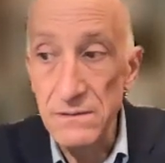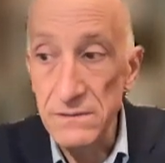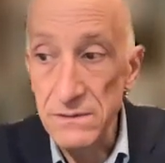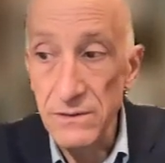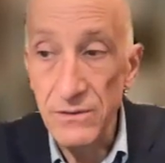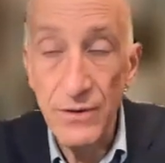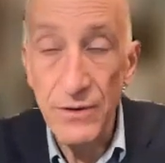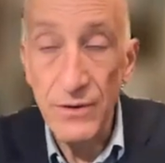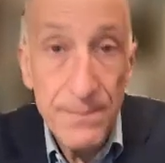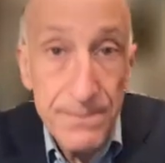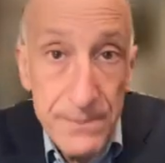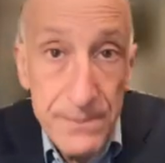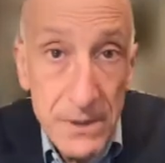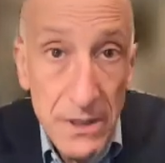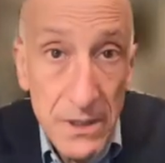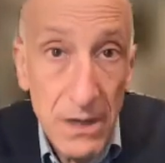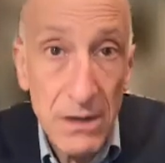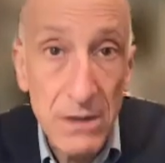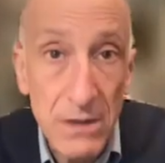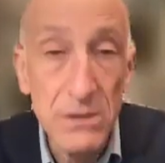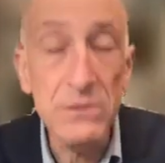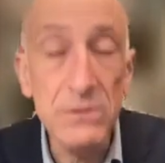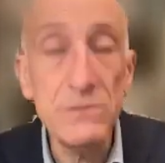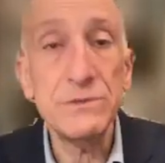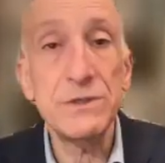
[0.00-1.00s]

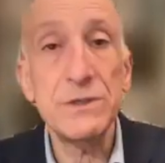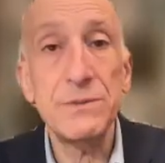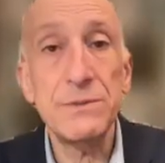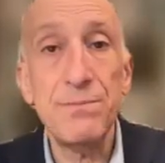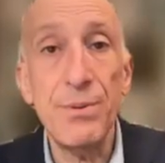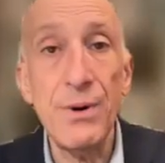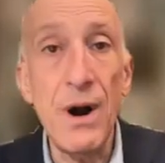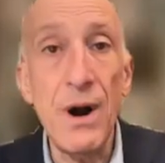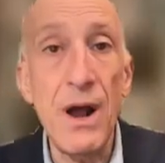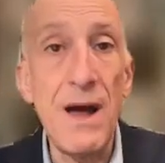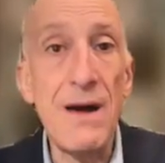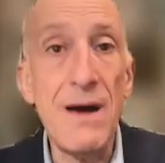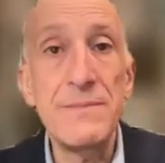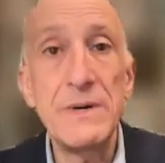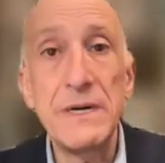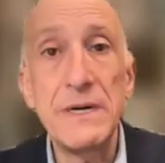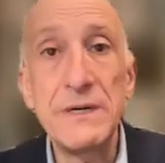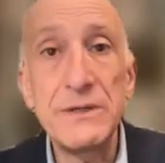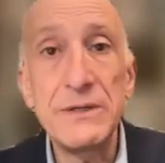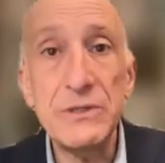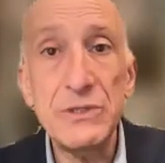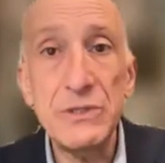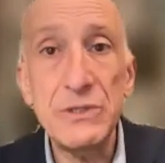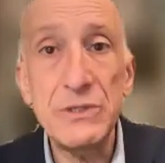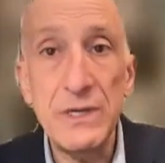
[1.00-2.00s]
crypto's
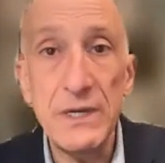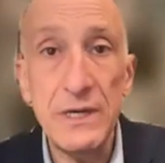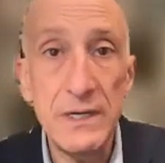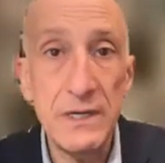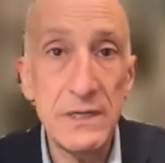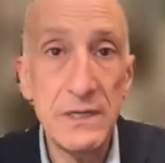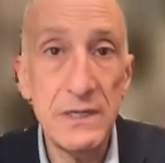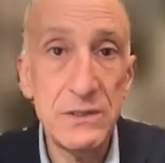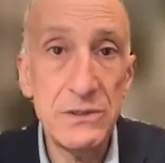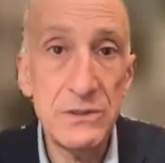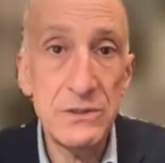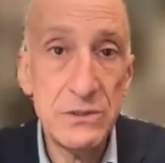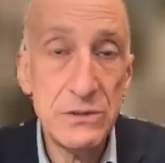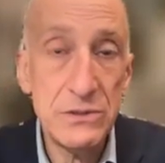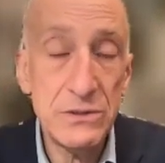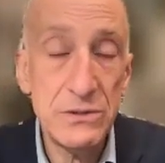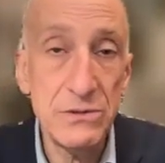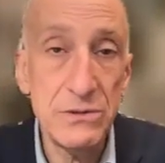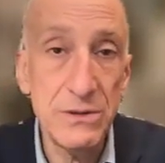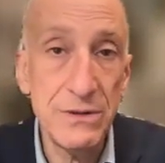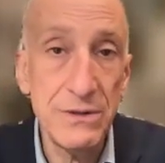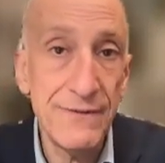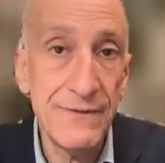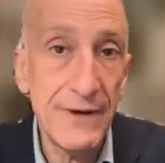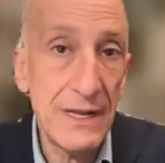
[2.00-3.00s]
promise is
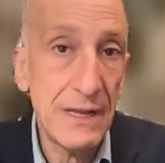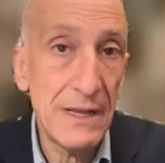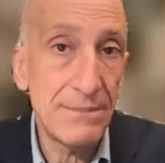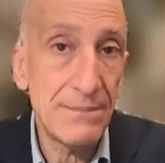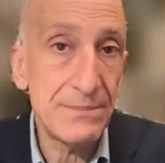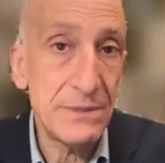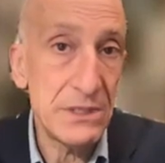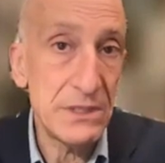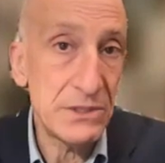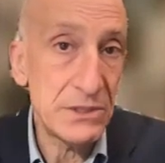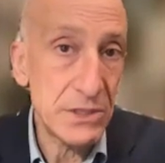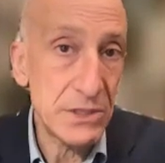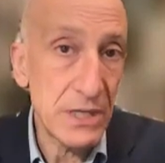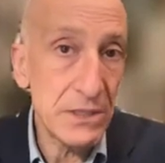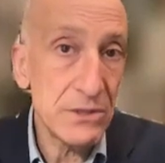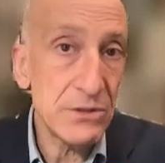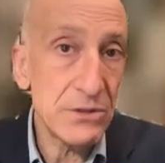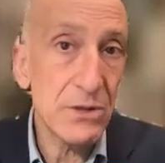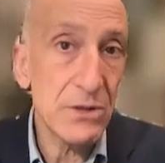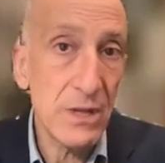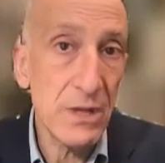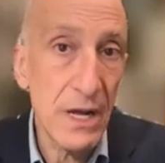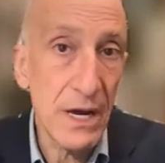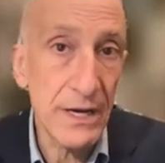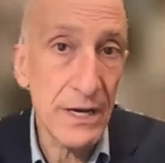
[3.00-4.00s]
to develop
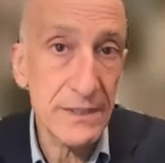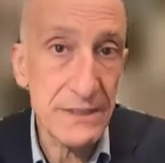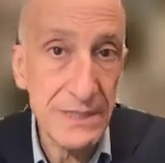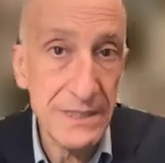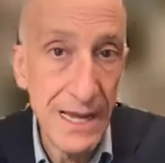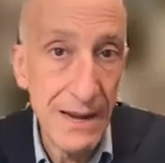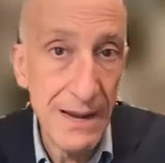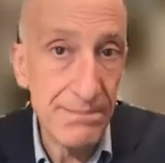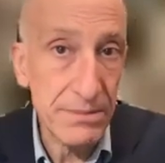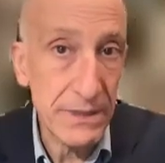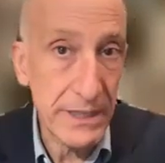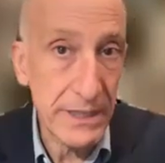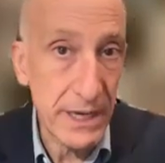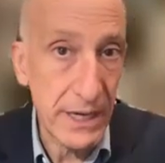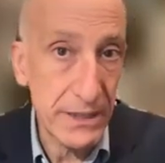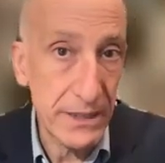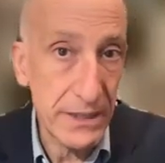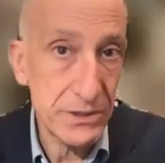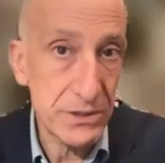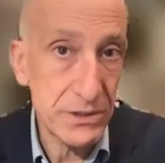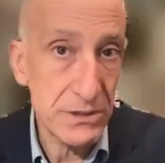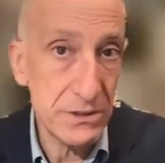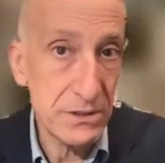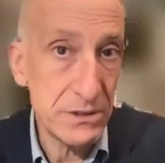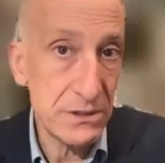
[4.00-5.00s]
decentralized
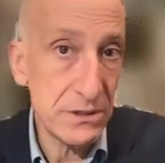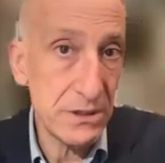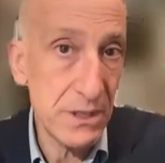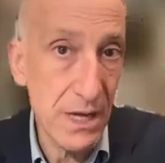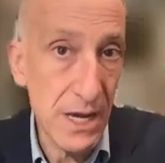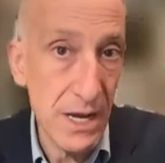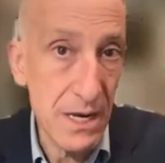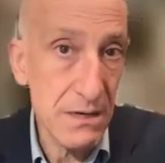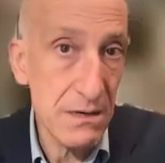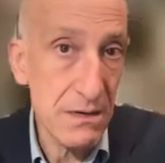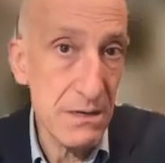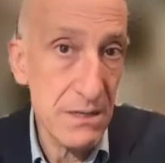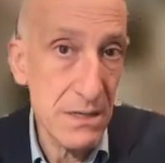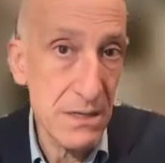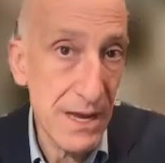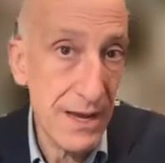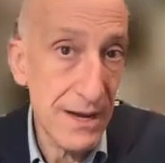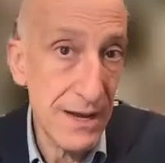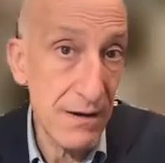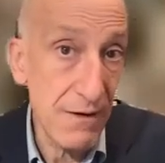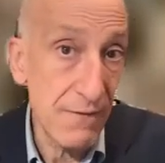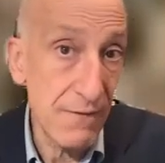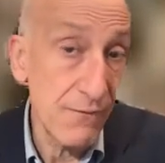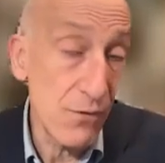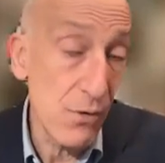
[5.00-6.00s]
applications that
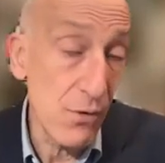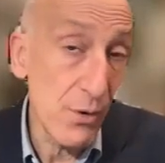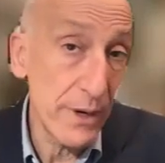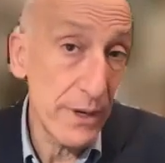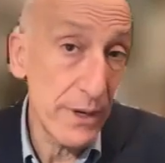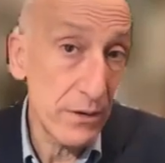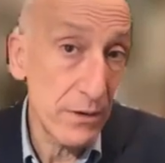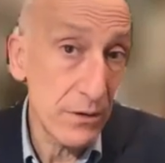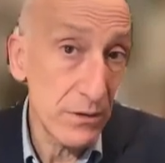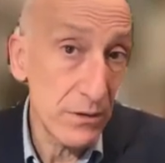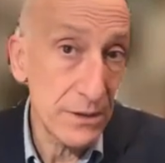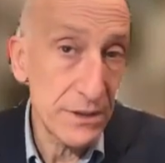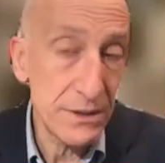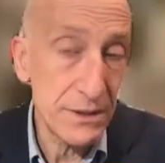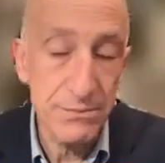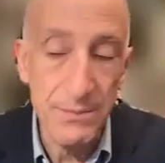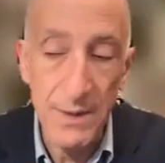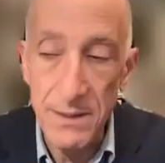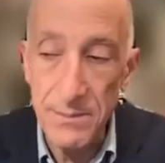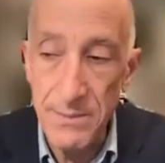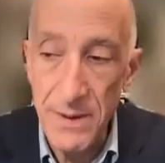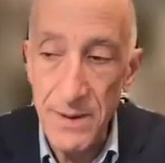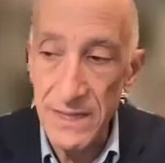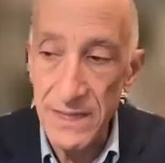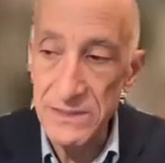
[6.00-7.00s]
avoid or at least
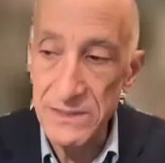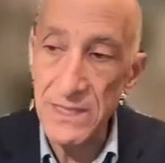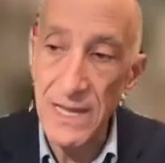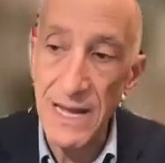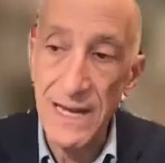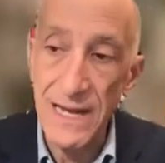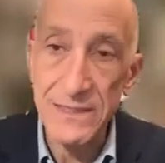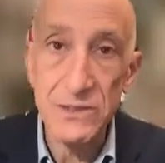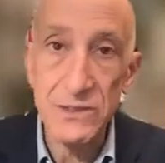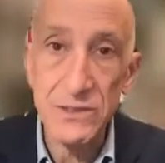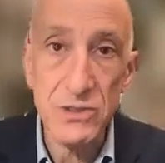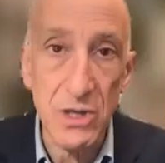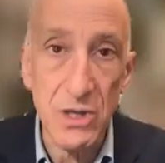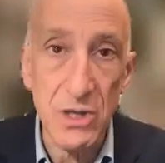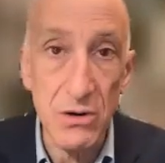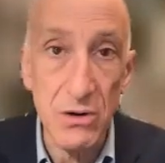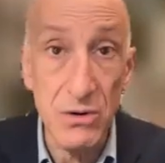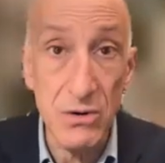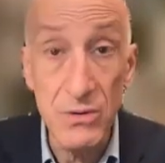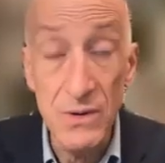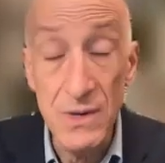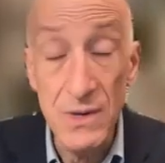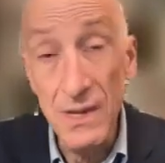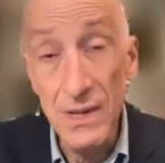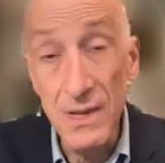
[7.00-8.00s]
minimize that.
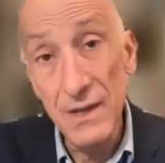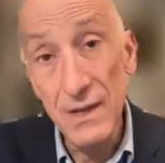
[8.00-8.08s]
So